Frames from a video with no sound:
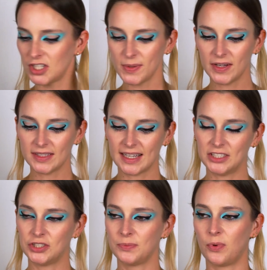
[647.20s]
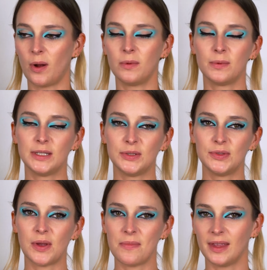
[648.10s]
Just because I should probably do
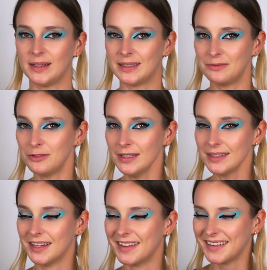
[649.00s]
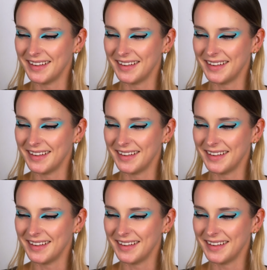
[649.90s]
something different.